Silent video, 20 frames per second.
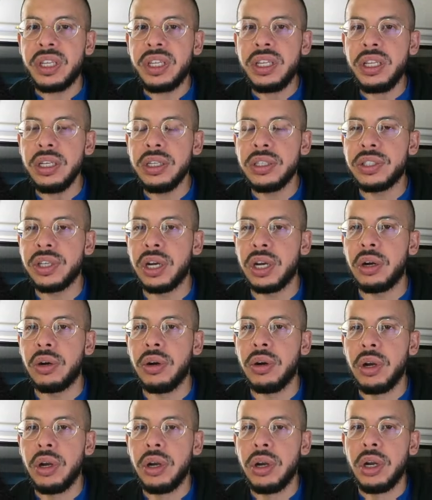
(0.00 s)
So
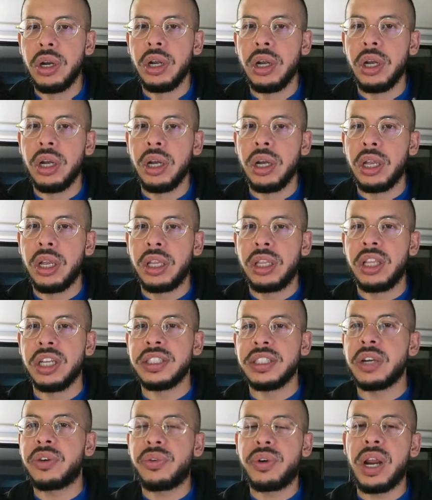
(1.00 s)
does it
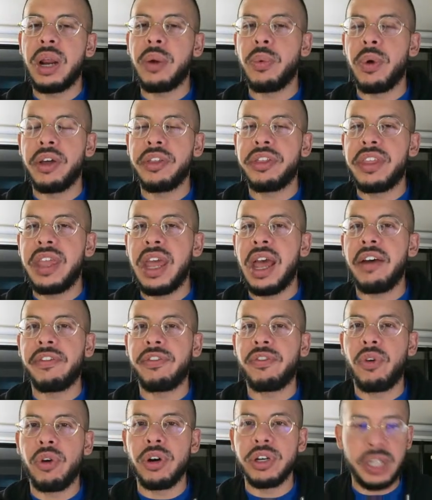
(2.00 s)
create wealth? Yeah, of
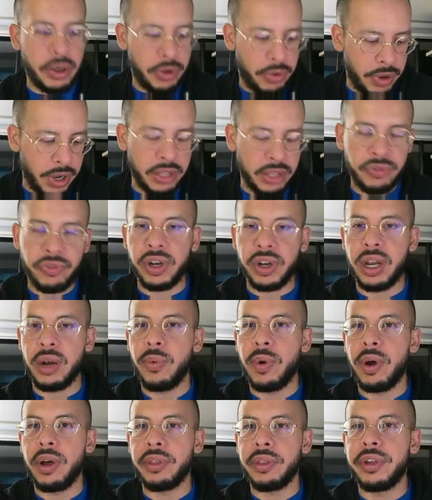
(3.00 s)
course it creates freaking
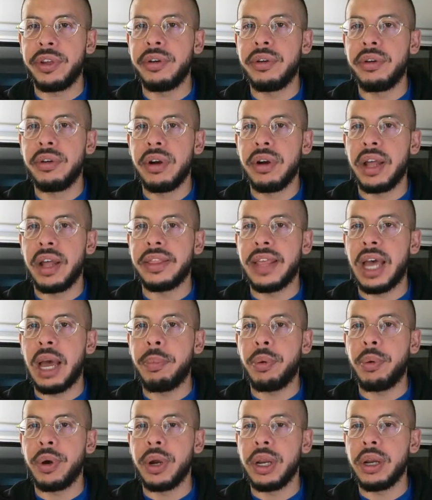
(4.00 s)
wealth, dude. At that
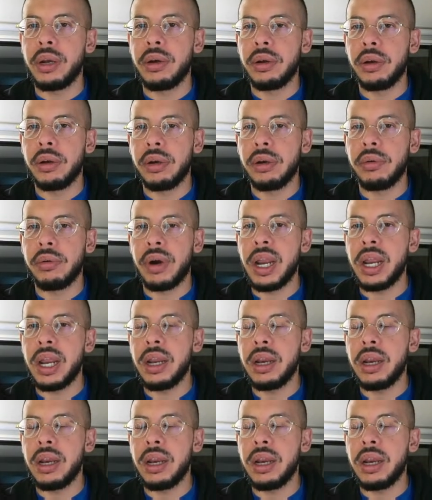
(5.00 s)
point, right?